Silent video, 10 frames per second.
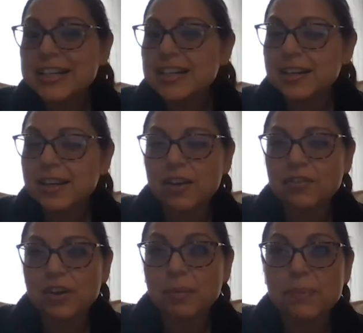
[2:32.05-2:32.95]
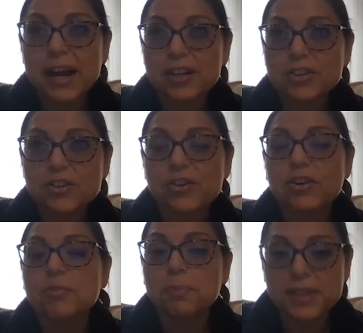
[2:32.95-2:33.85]
I have a Bachelor
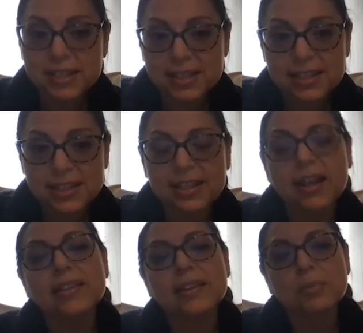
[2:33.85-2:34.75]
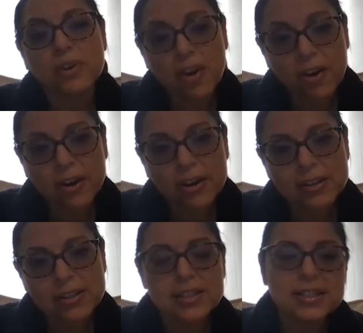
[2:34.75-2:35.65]
of Business and not liberal
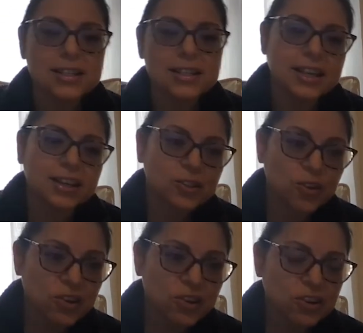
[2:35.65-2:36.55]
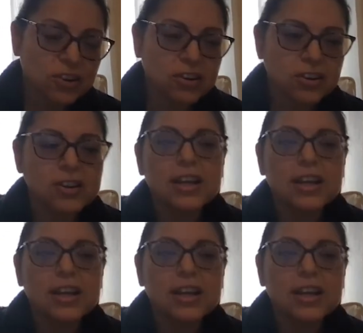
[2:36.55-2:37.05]
arts, and it's going to take longer.